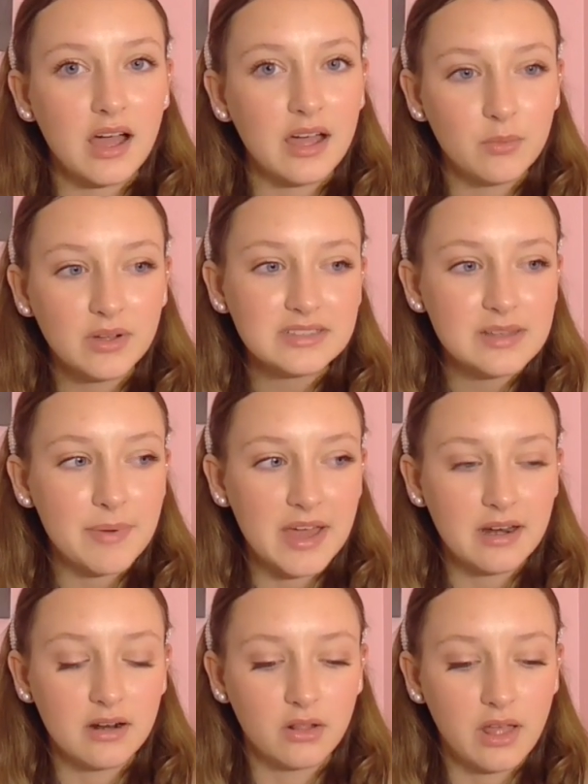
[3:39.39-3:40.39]
I went to
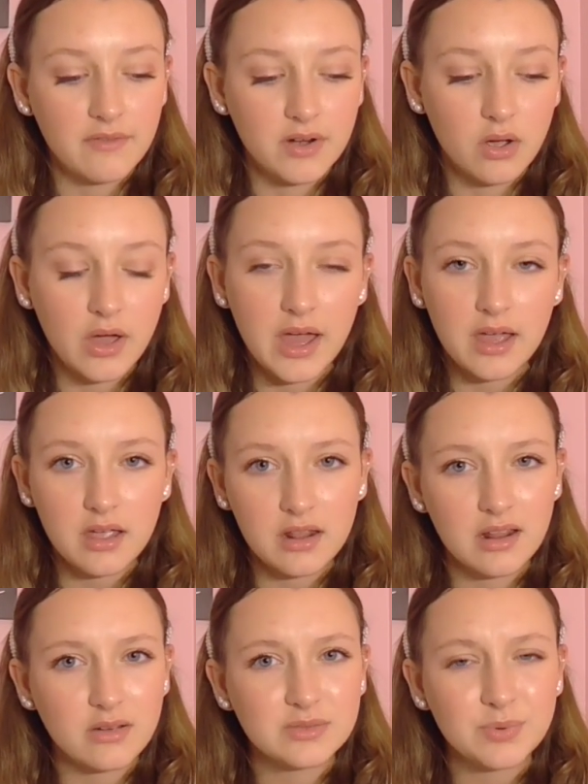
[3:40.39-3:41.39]
bed at 11, okay?
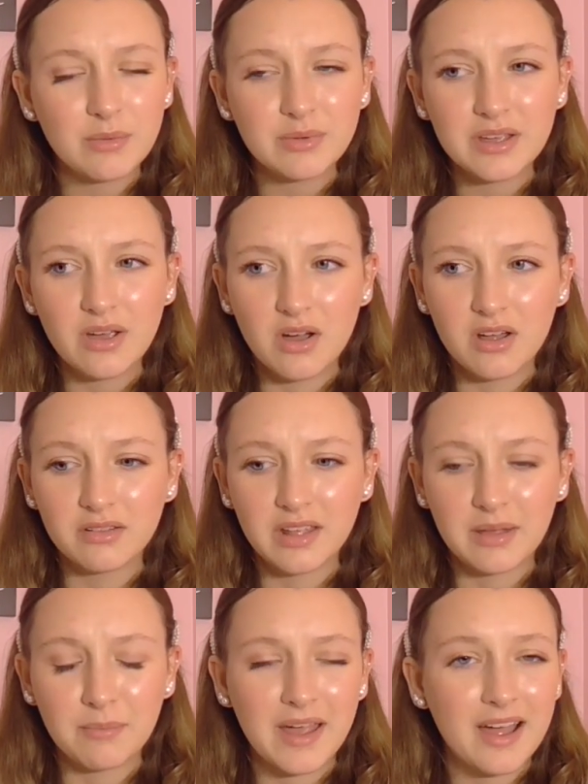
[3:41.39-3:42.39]
And I was probably on
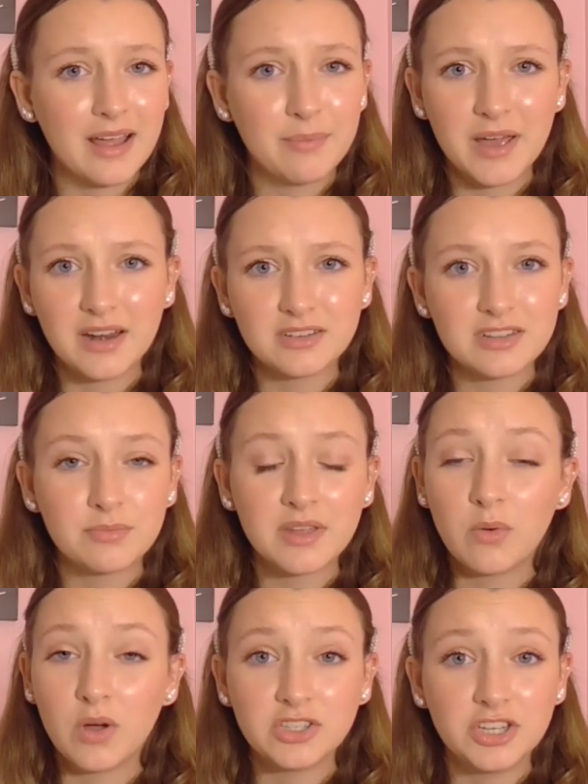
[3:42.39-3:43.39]
my iPad or
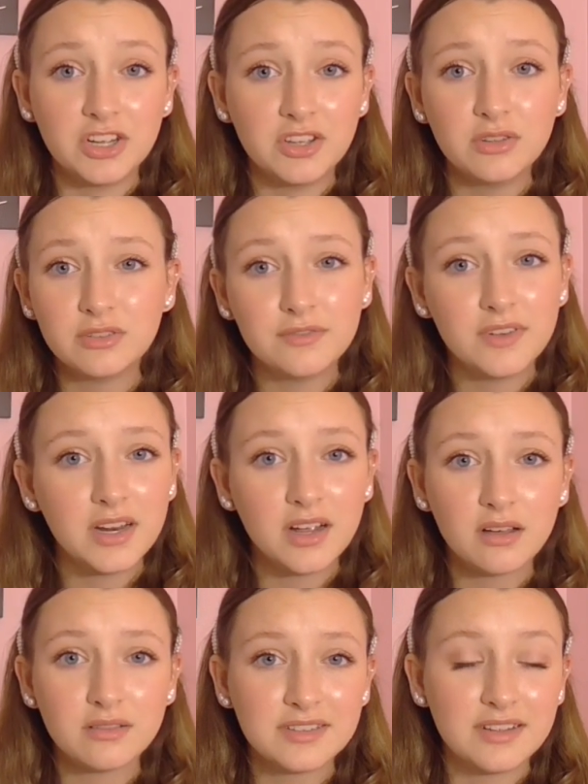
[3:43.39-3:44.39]
something watching YouTube
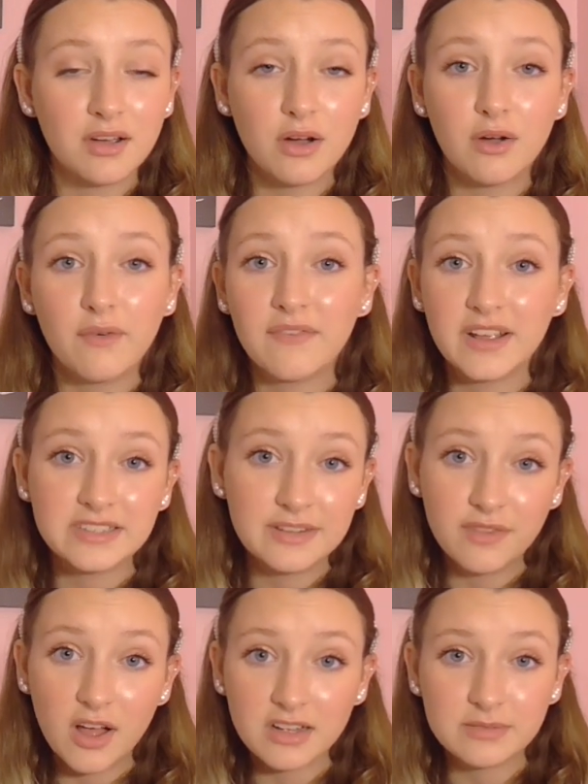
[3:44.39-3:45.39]
videos,
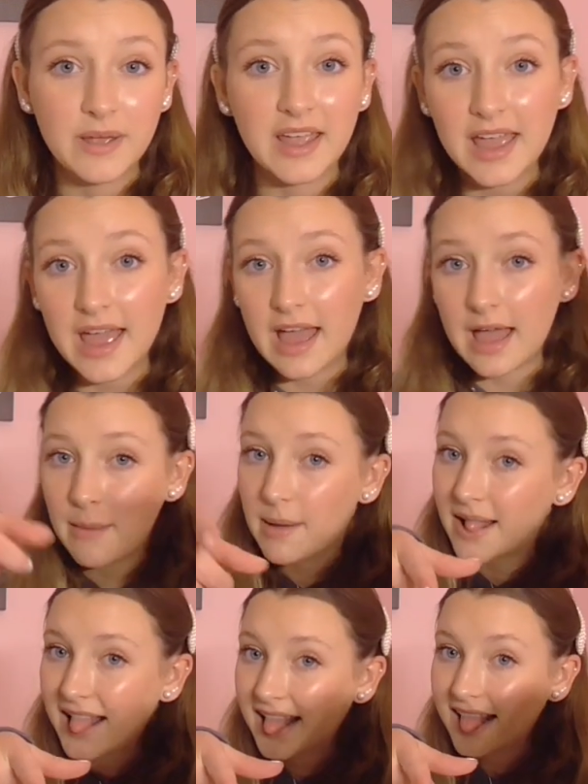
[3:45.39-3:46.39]
fancy vlogs by
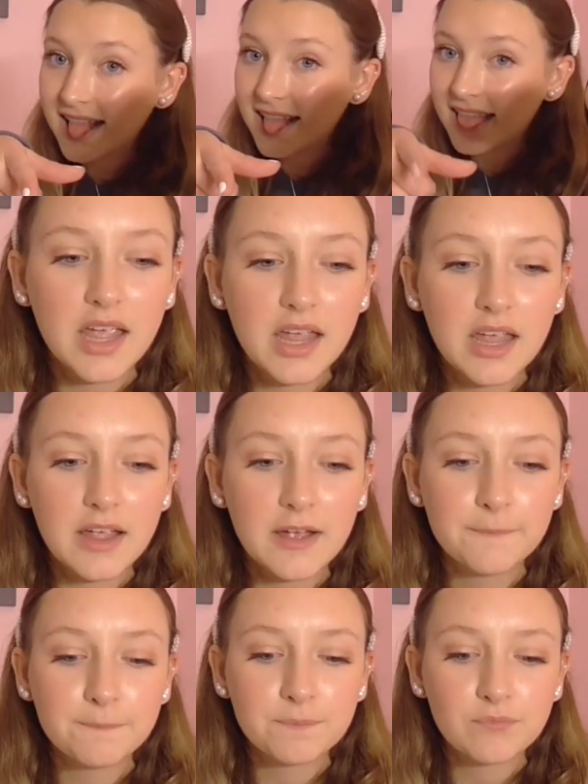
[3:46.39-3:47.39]
Gab.
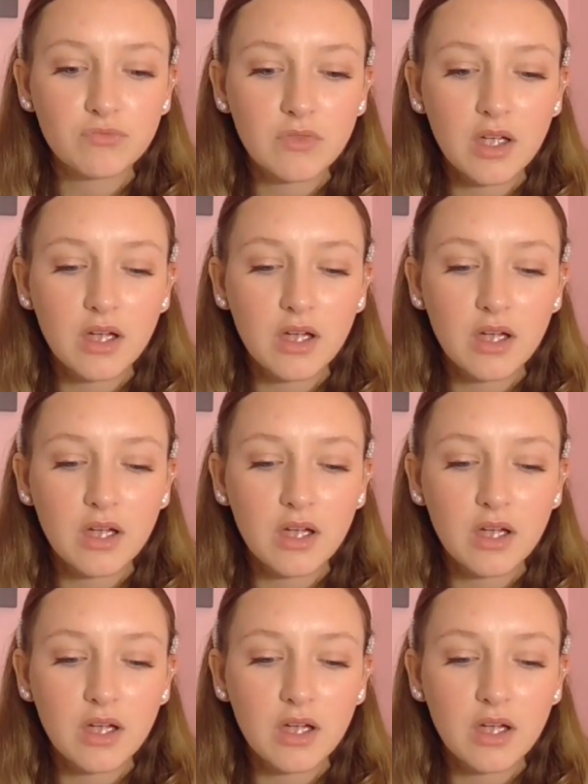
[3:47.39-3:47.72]
And